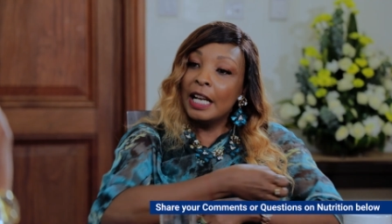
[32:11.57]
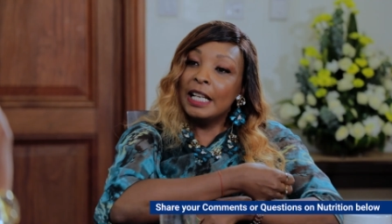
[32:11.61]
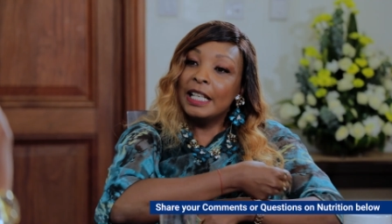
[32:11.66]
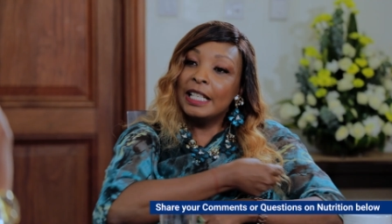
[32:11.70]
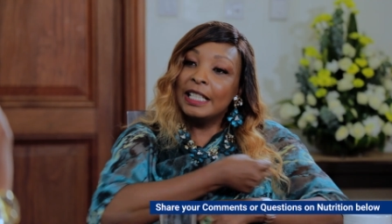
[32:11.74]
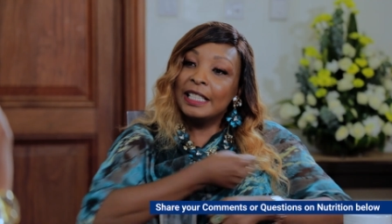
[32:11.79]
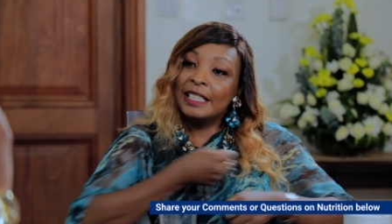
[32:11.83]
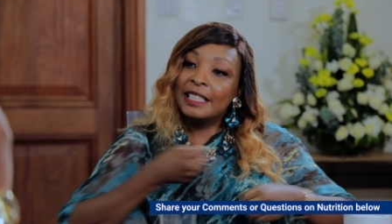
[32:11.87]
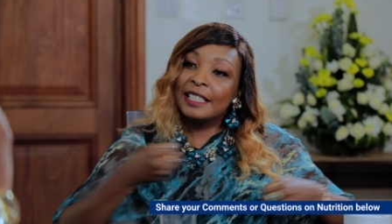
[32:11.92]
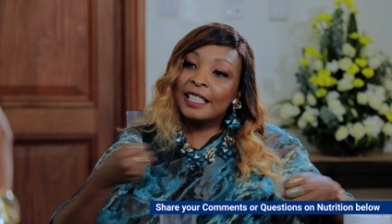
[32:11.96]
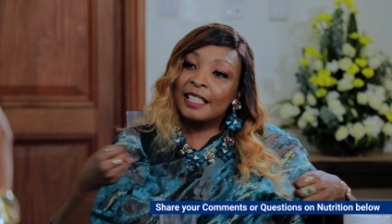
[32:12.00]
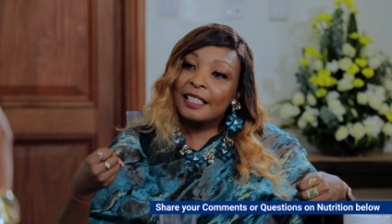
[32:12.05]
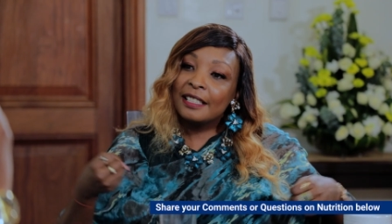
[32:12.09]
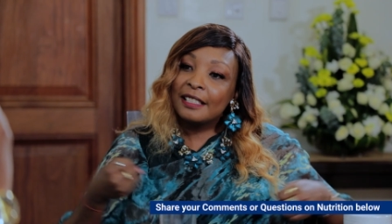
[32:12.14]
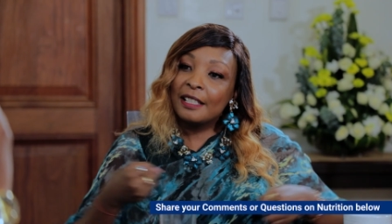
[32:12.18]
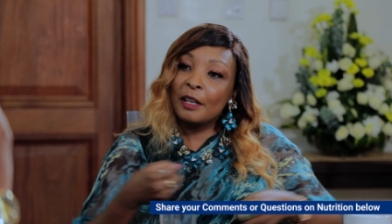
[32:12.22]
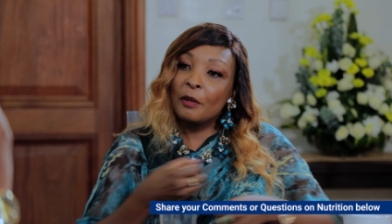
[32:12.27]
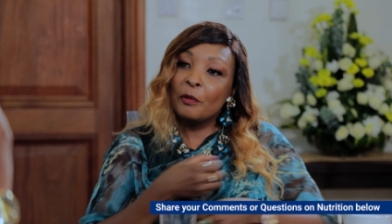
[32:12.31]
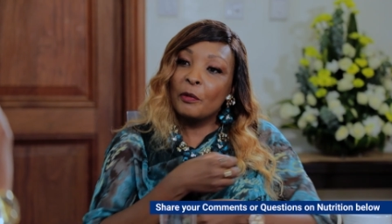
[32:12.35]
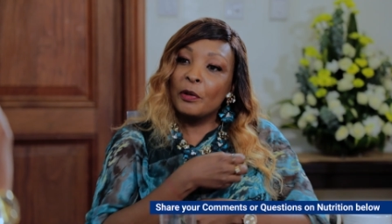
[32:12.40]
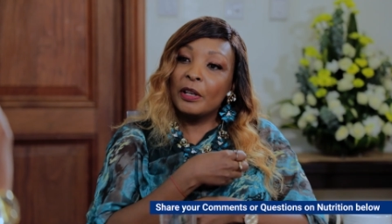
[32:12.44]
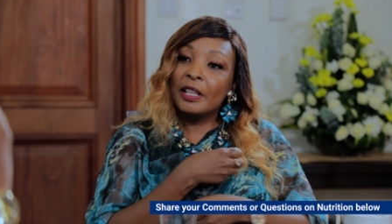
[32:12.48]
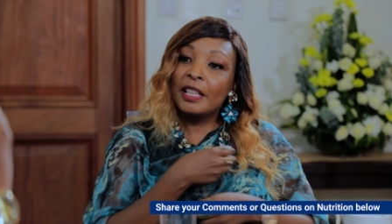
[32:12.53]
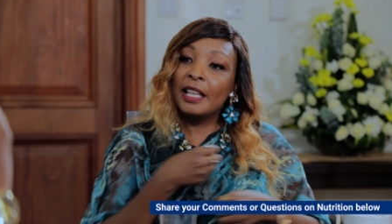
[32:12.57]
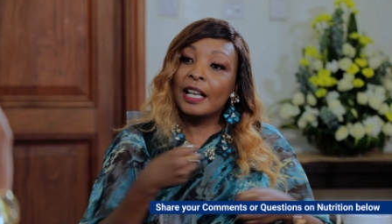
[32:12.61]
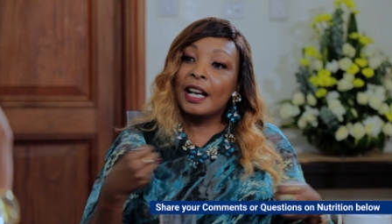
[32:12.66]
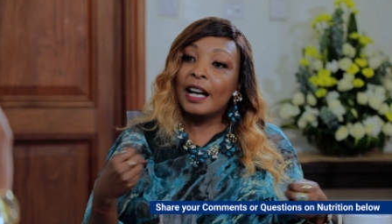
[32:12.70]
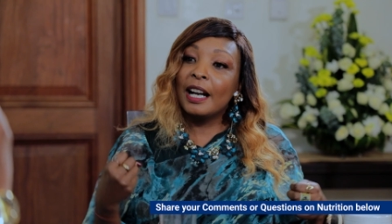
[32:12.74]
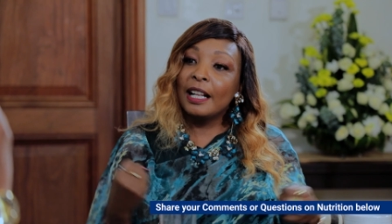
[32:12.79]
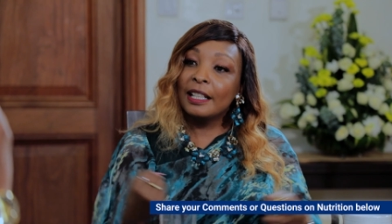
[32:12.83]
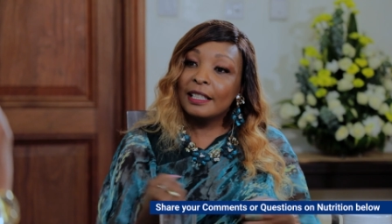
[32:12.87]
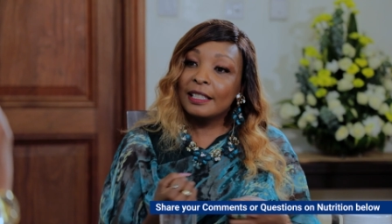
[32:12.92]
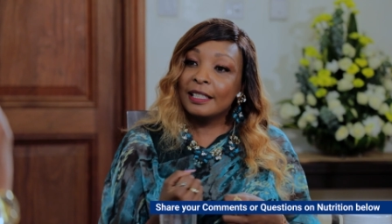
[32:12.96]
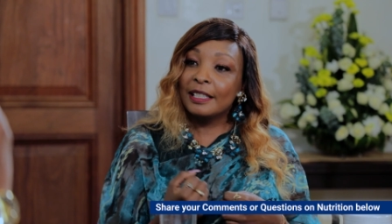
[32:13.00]
leaches away the
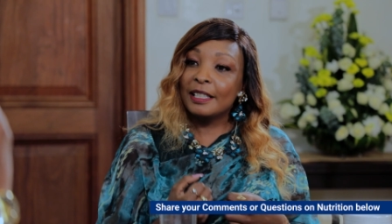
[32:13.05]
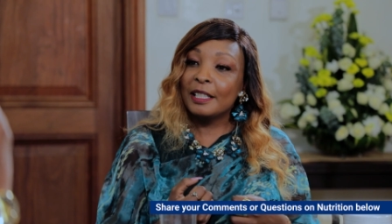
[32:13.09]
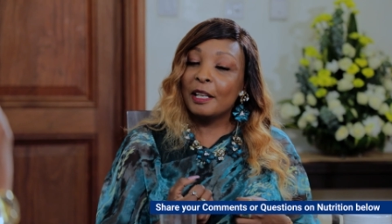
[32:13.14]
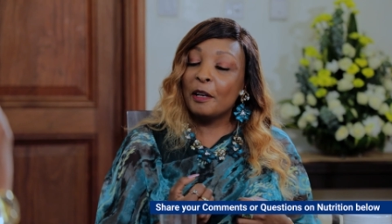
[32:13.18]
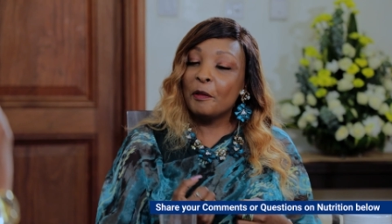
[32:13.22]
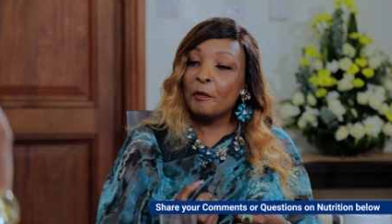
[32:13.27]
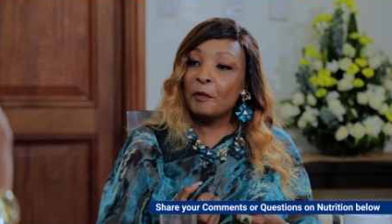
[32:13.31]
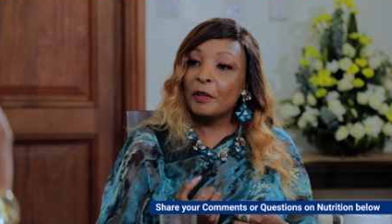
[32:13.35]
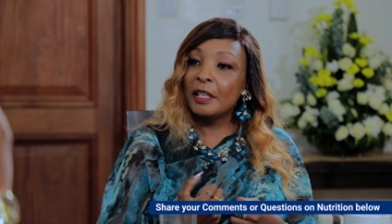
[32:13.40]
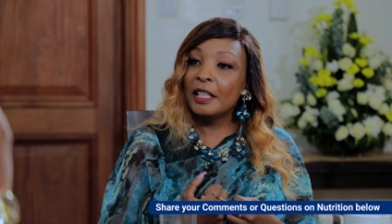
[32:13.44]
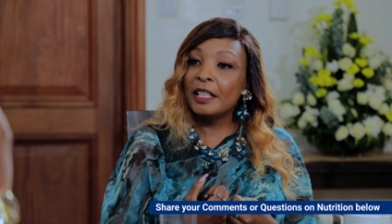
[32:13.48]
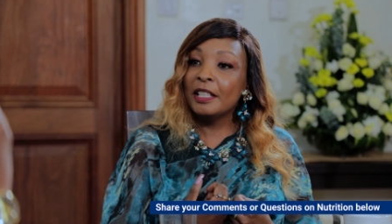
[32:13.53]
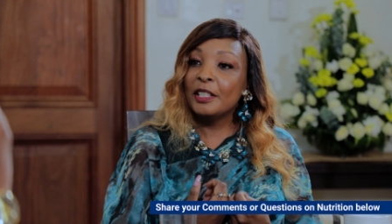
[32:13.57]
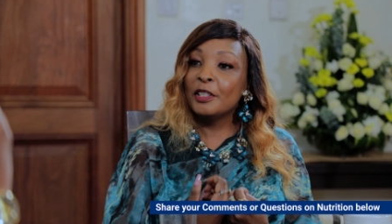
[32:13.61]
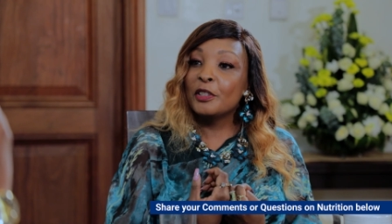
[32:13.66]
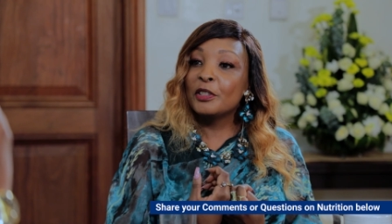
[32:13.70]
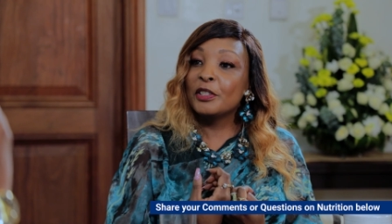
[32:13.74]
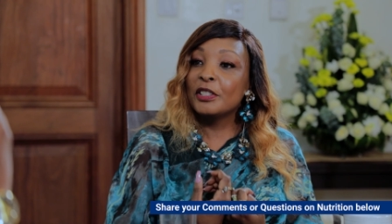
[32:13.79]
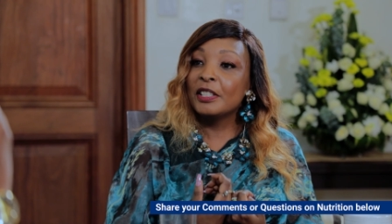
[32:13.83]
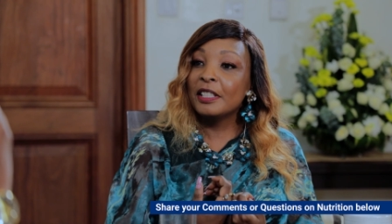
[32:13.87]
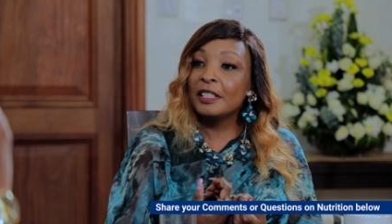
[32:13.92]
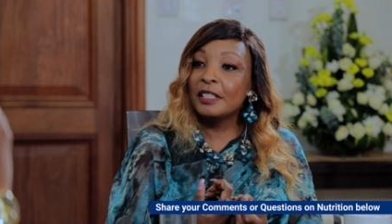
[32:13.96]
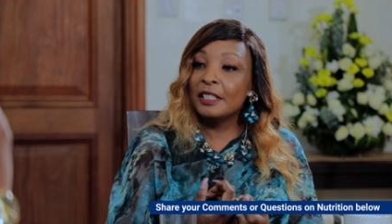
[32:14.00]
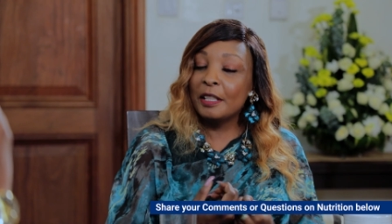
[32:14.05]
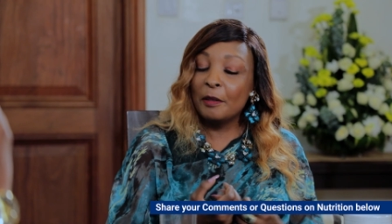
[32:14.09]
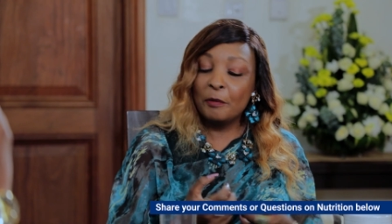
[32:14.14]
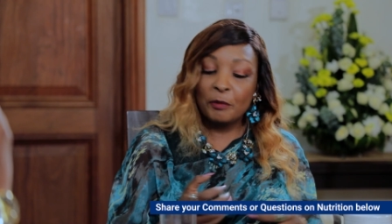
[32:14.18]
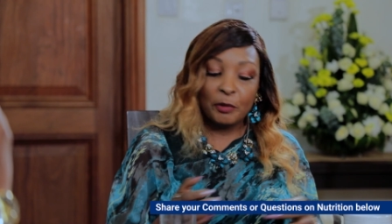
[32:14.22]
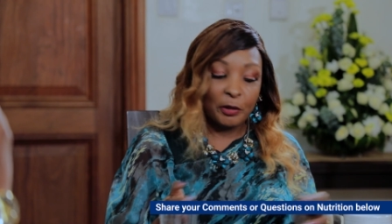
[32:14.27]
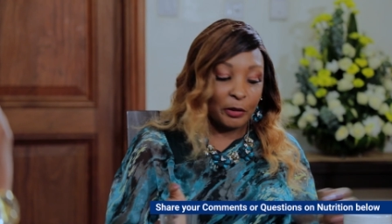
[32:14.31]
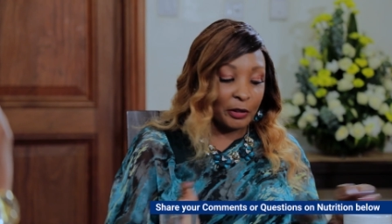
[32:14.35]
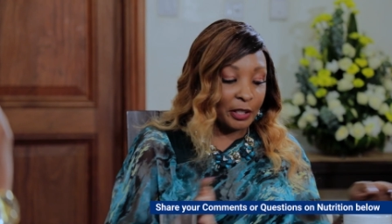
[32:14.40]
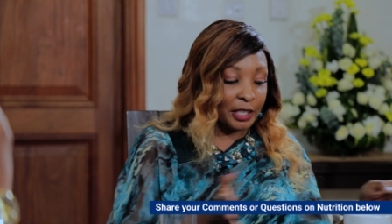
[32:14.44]
calcium in your system. So